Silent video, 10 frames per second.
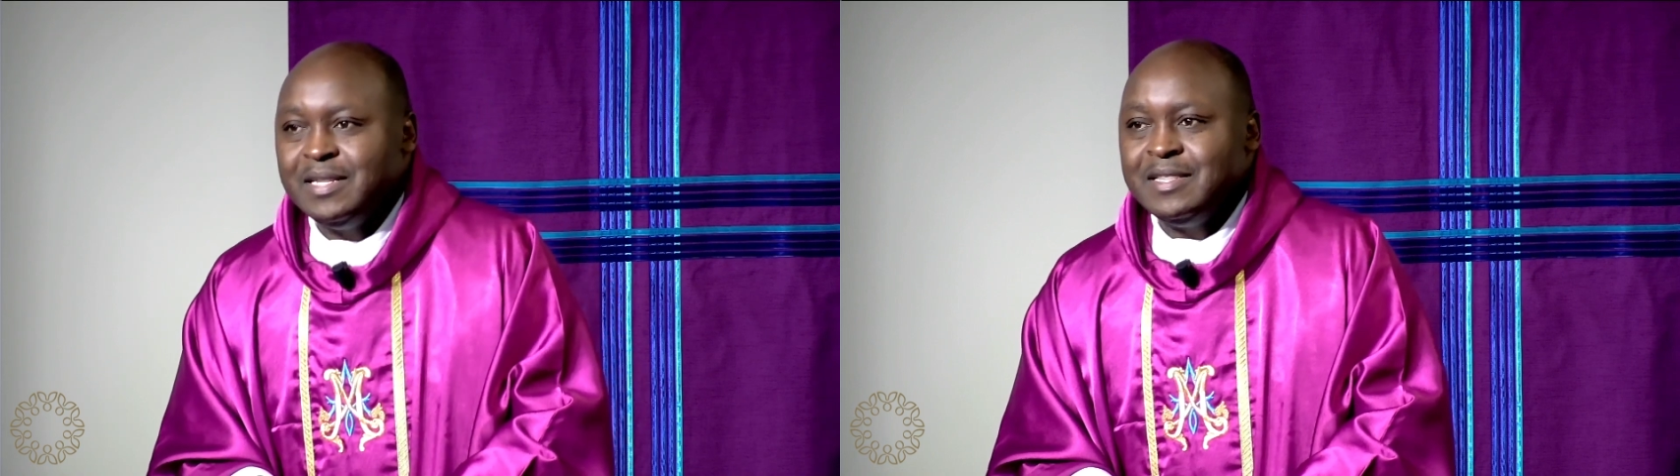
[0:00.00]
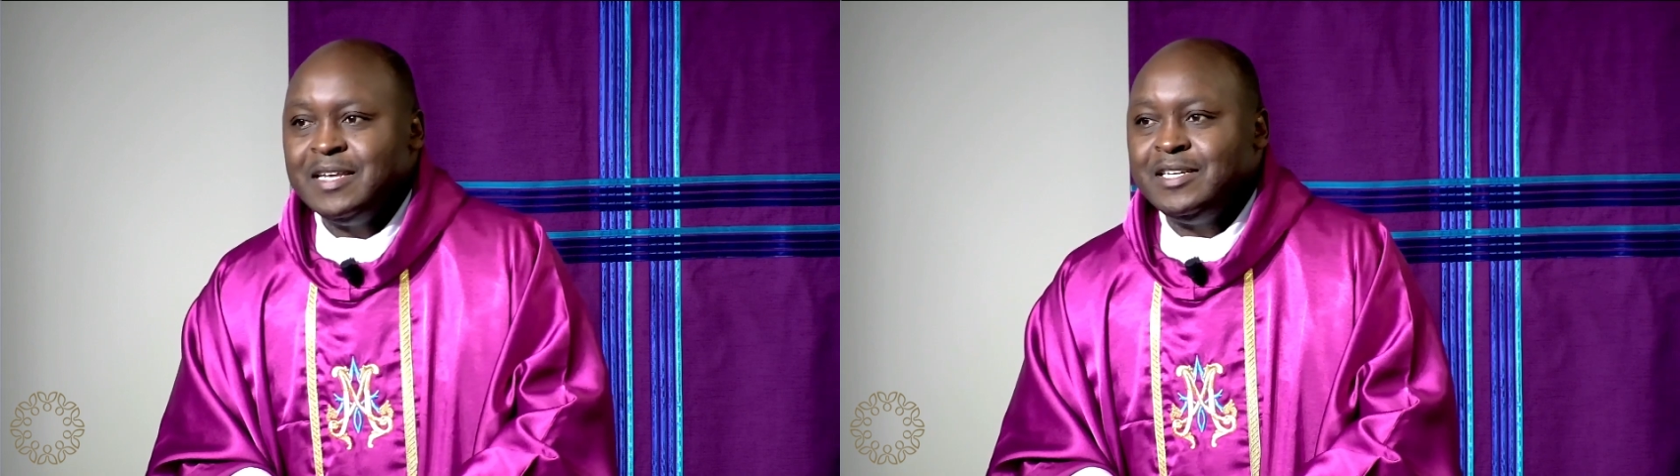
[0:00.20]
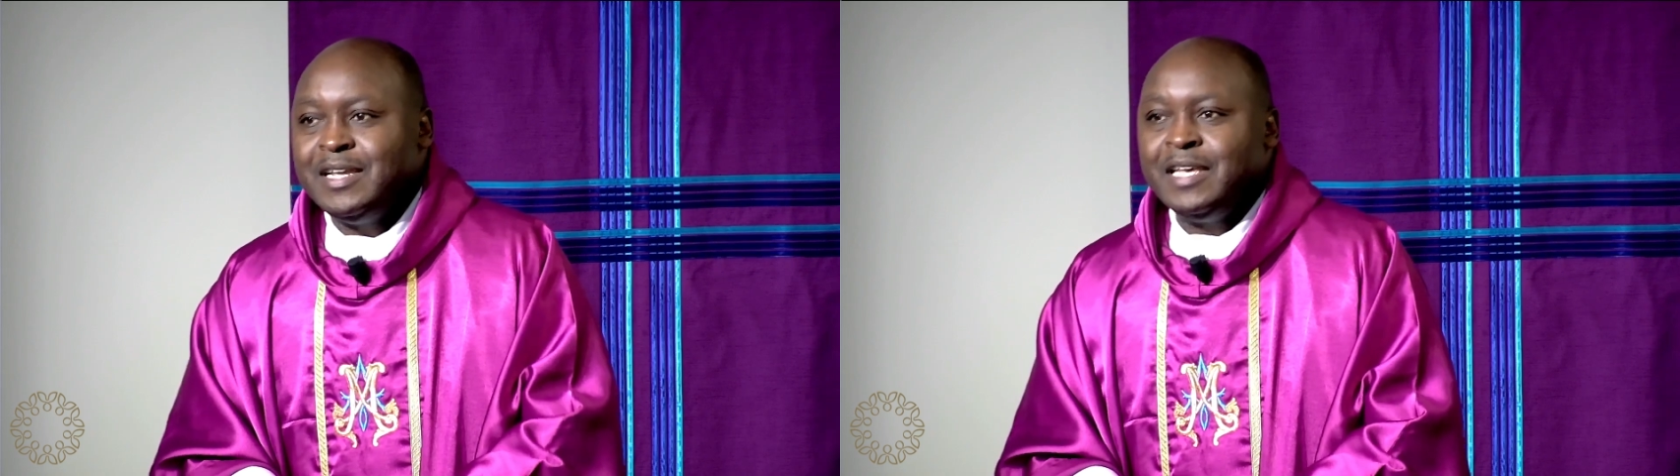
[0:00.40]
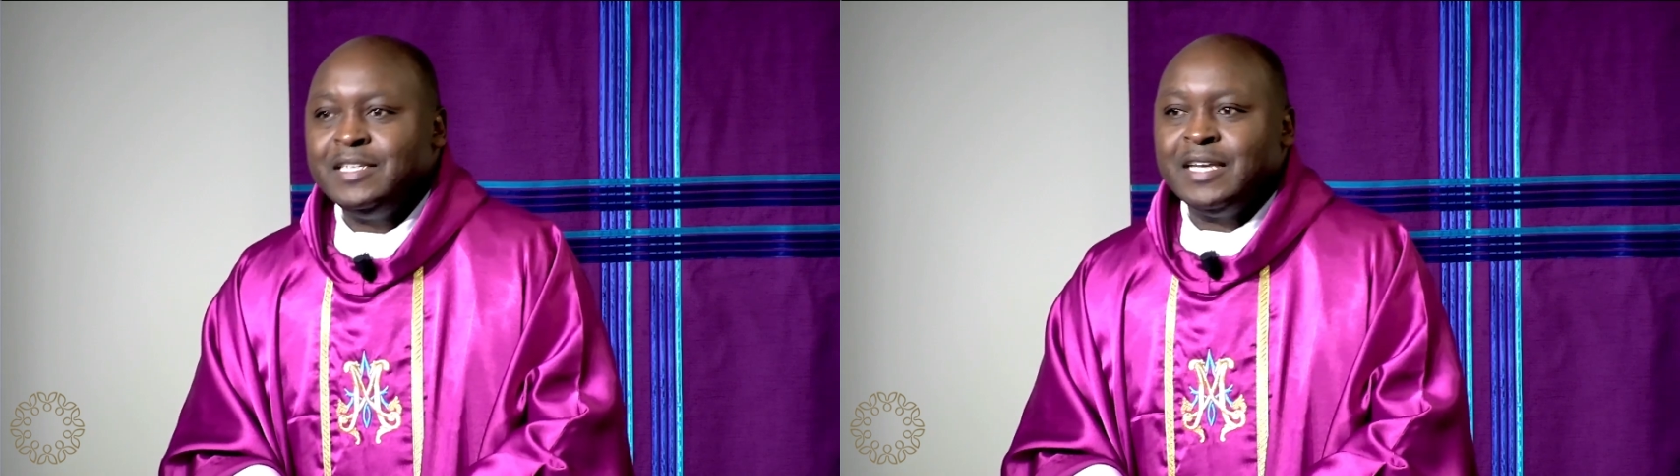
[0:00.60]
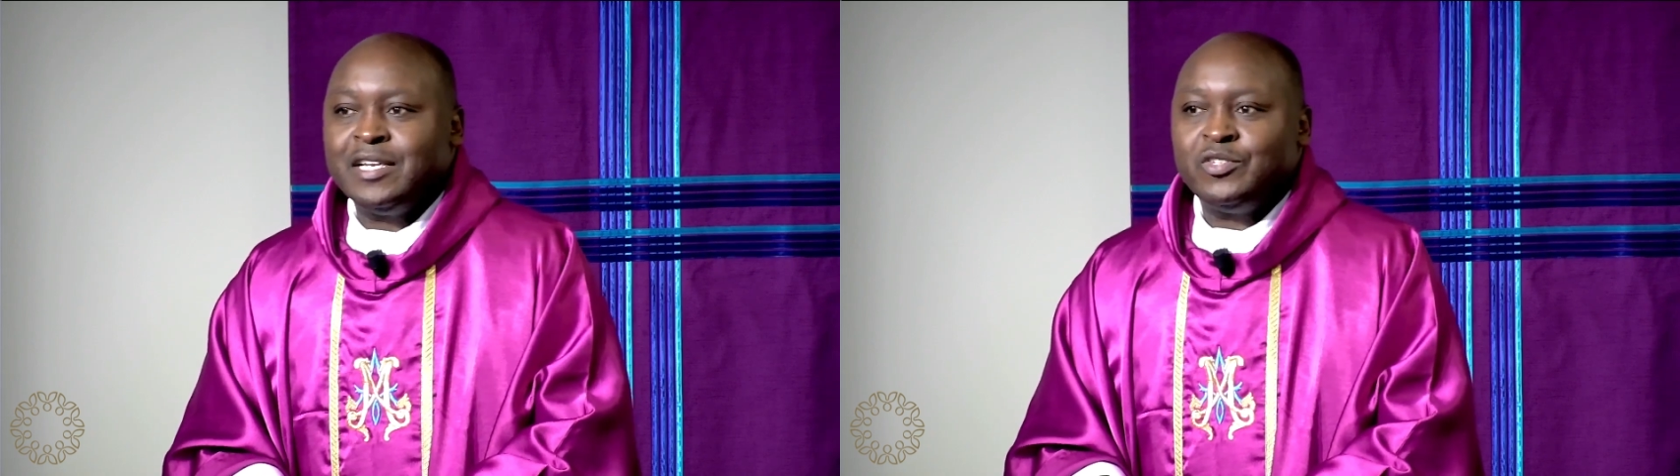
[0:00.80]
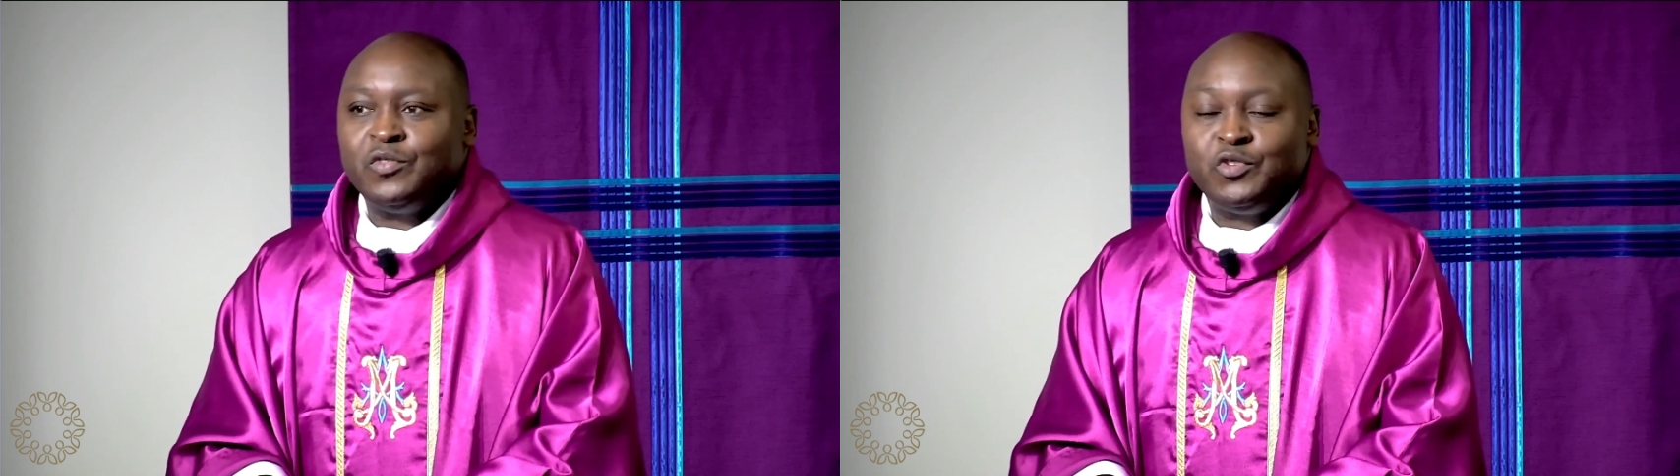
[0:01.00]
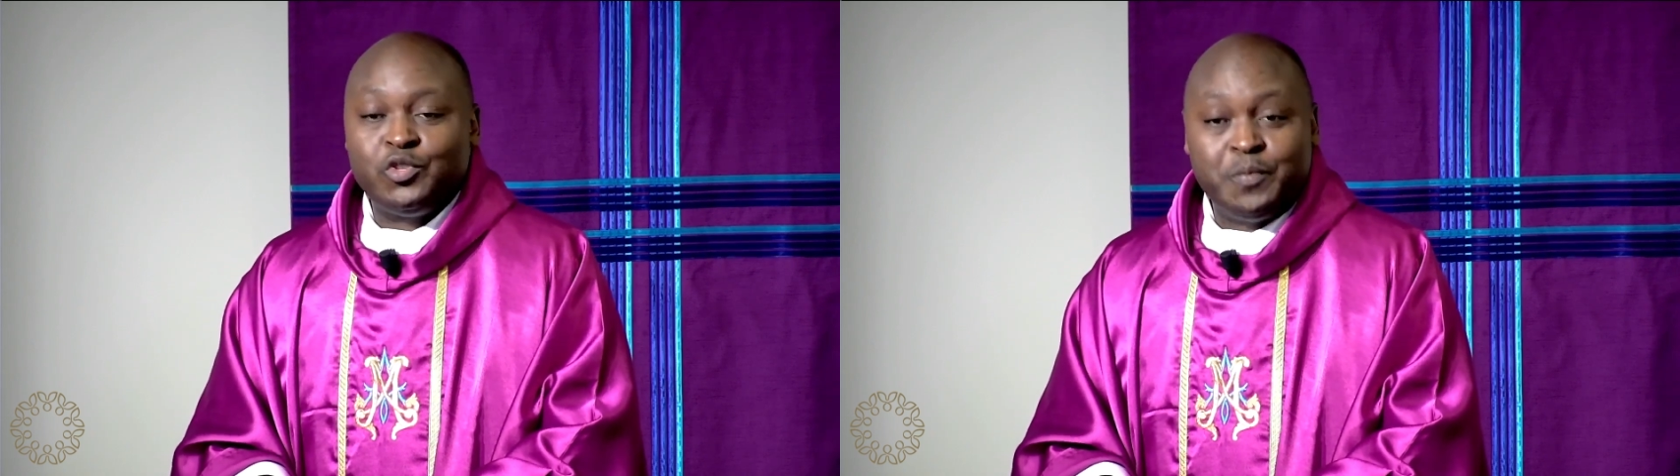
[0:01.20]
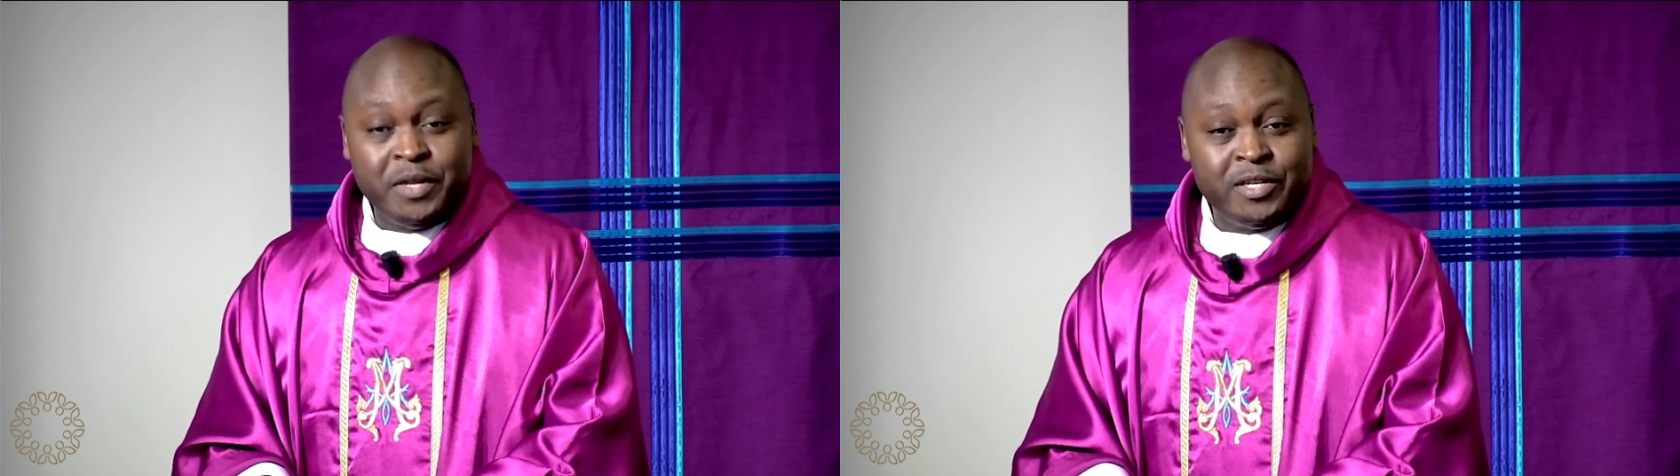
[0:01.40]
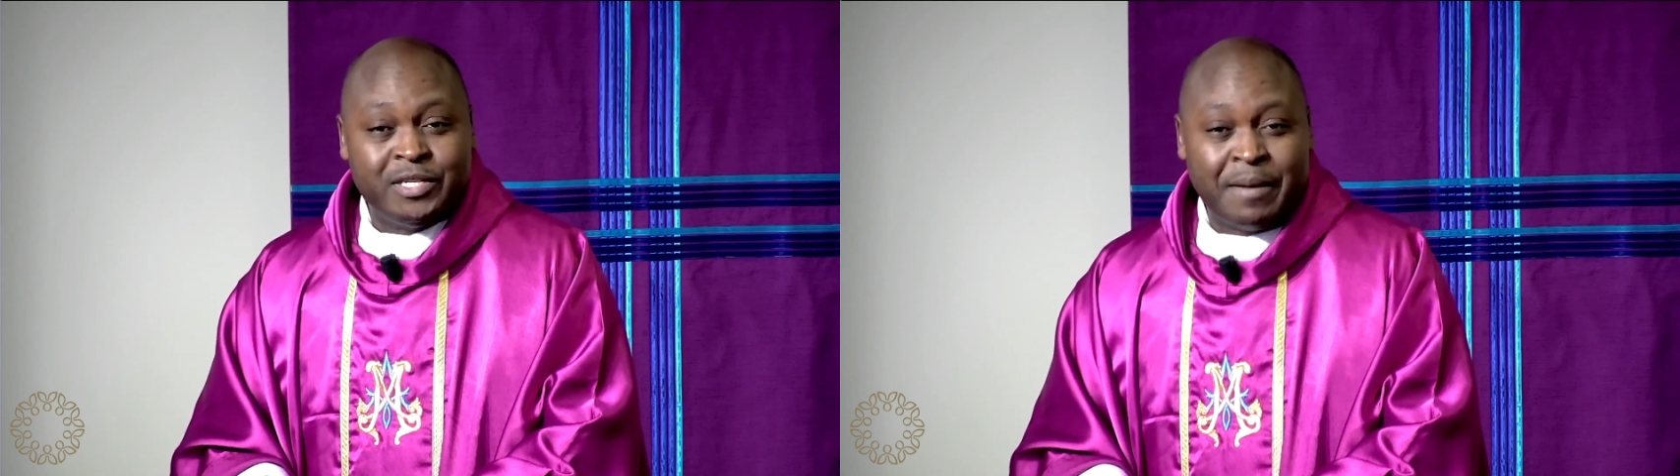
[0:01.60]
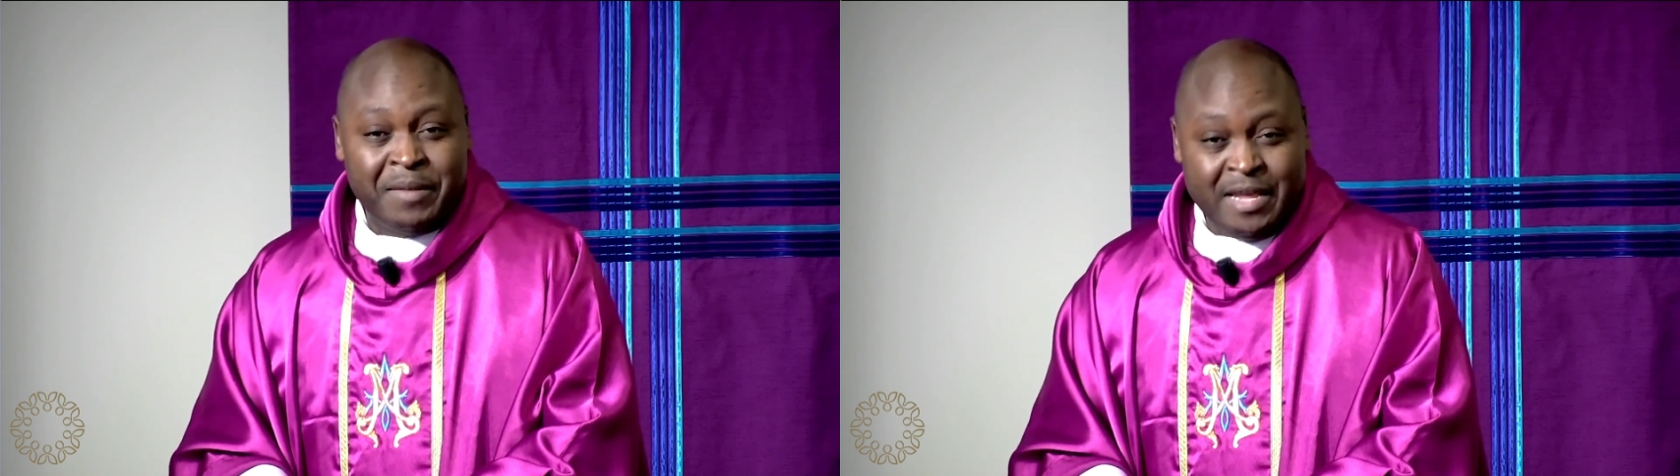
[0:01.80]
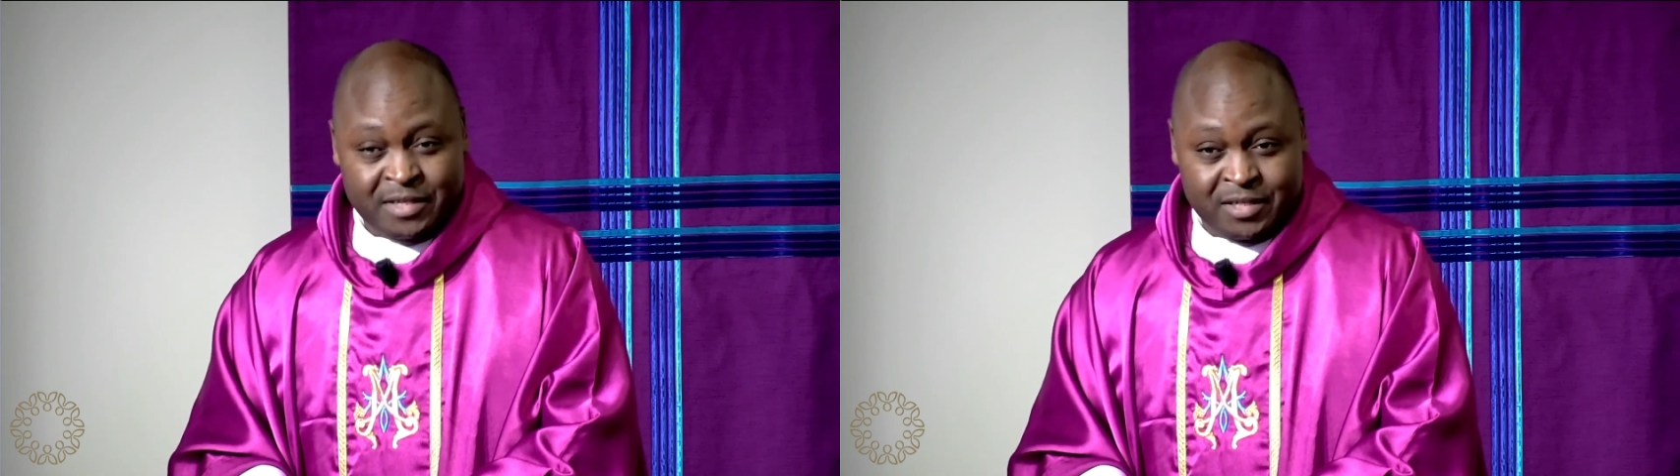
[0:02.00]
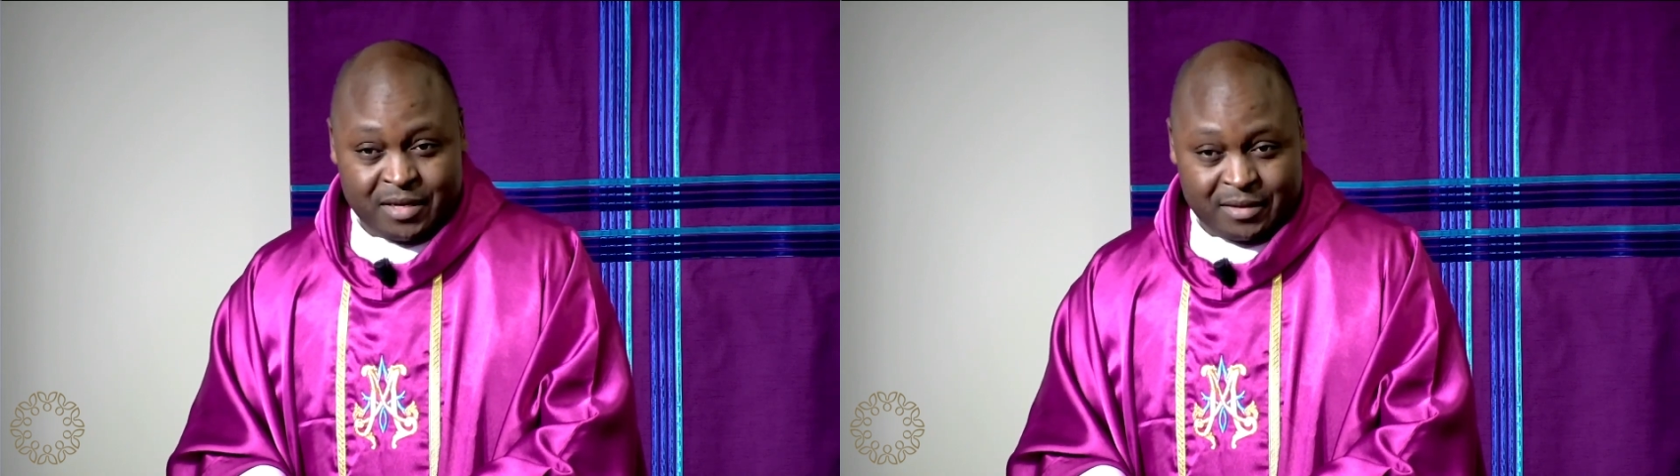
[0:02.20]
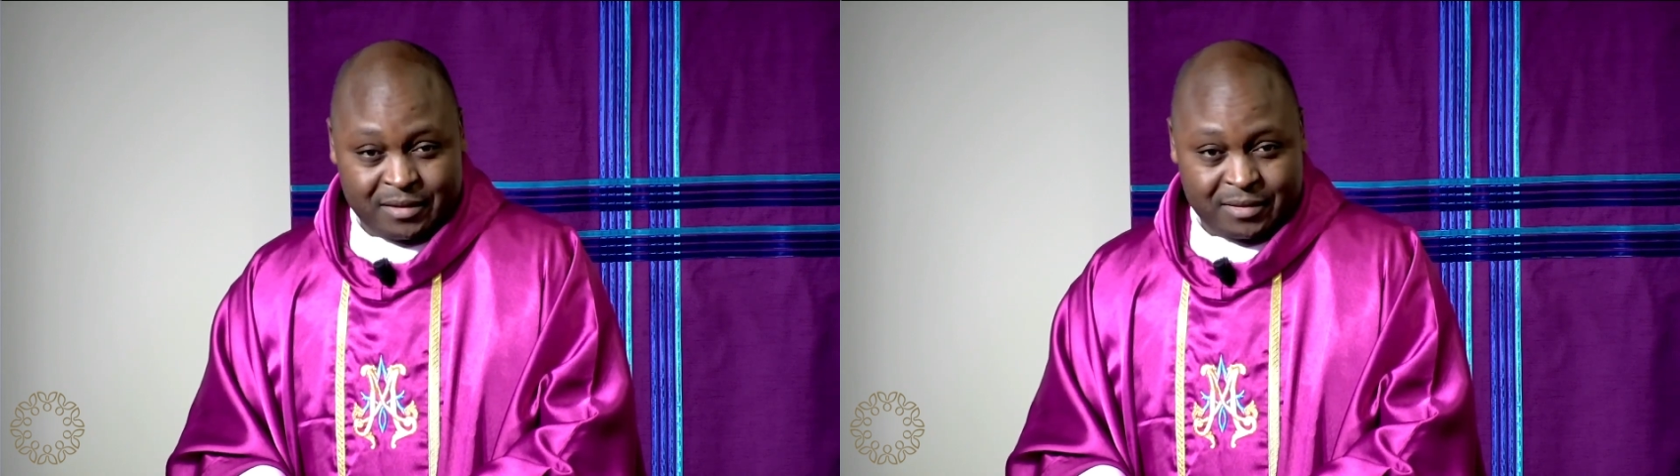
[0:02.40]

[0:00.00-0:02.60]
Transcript: the dangers of spiritual amnesia.